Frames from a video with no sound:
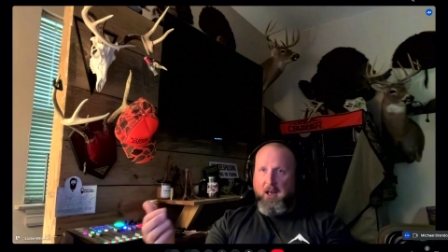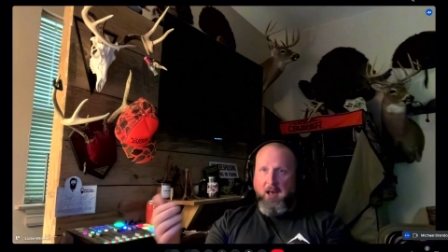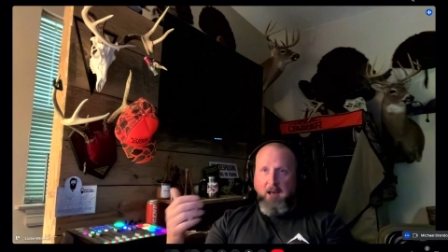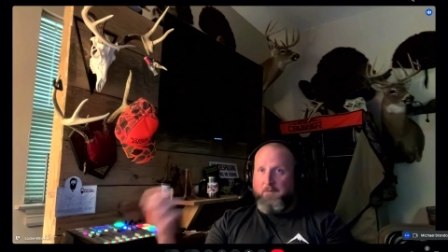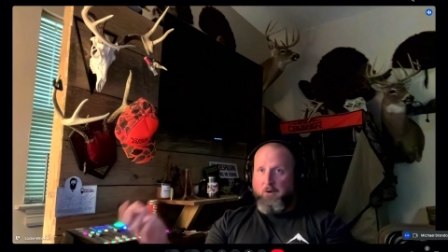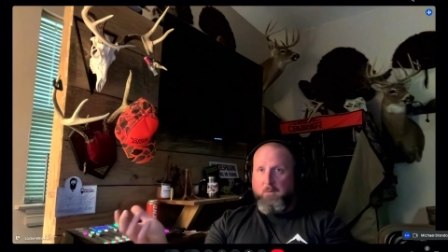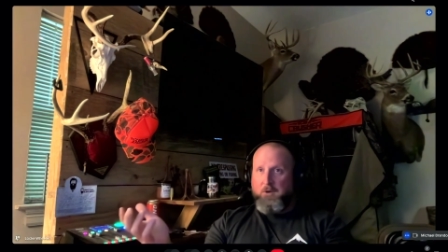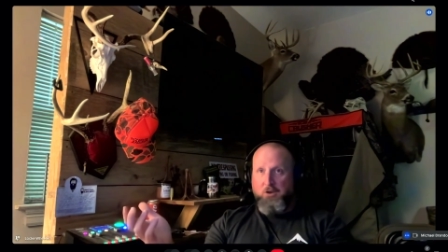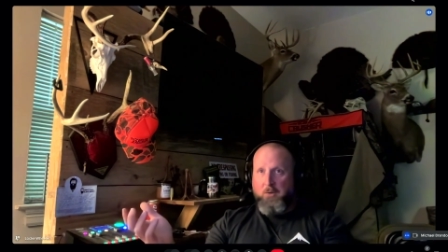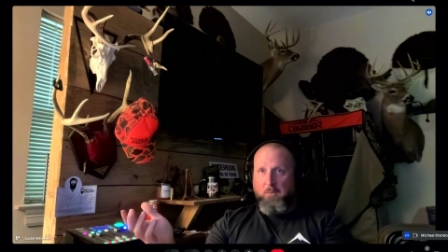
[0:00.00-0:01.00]
And for a
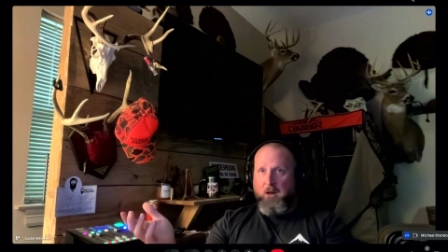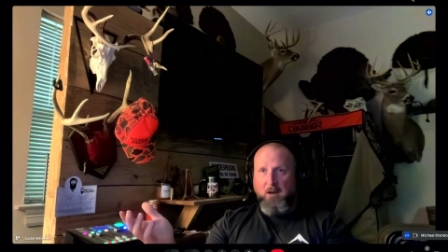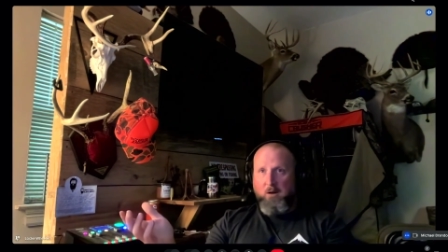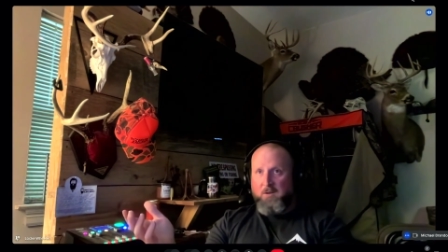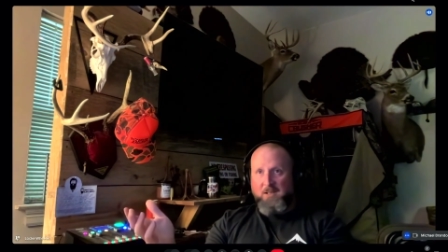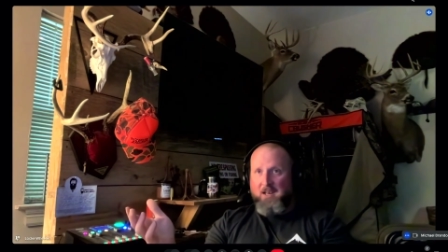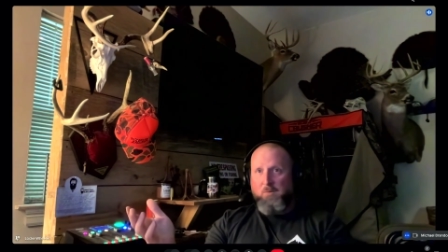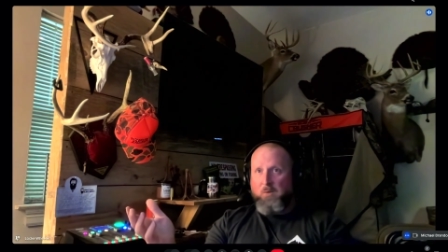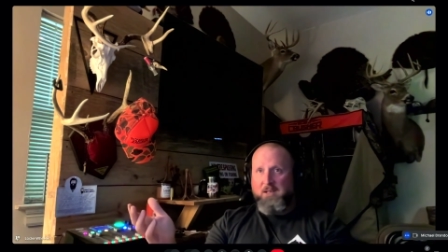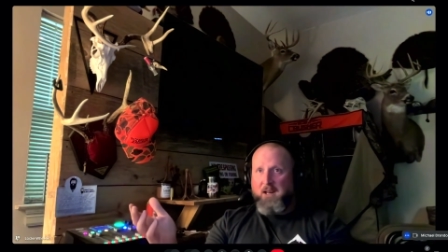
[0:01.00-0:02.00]
mature buck, it only takes
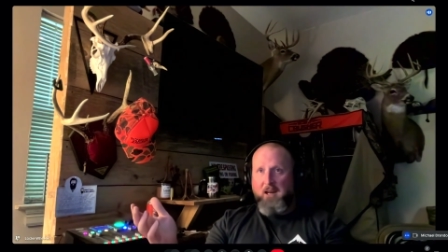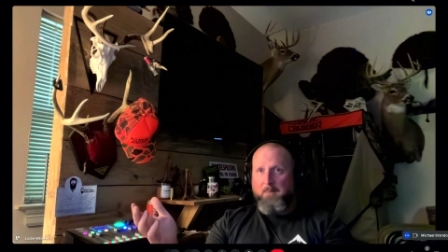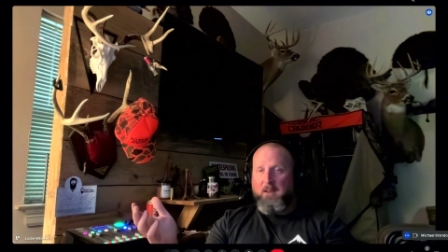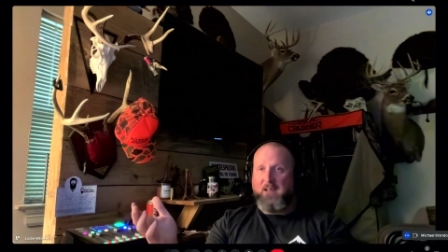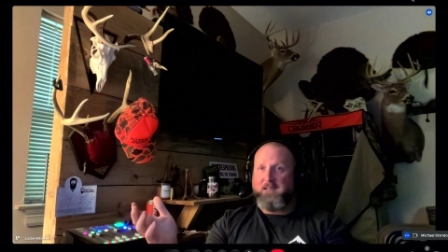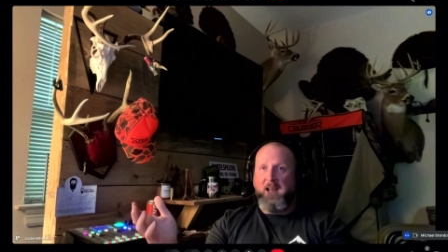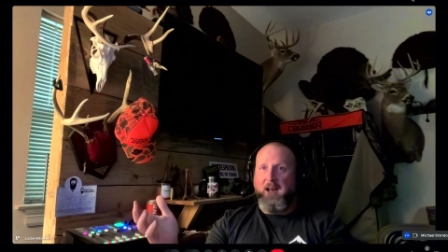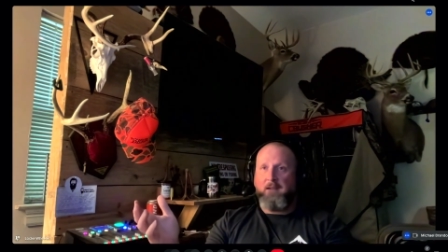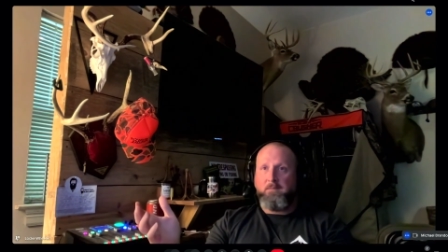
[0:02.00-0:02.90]
one time, and that's that.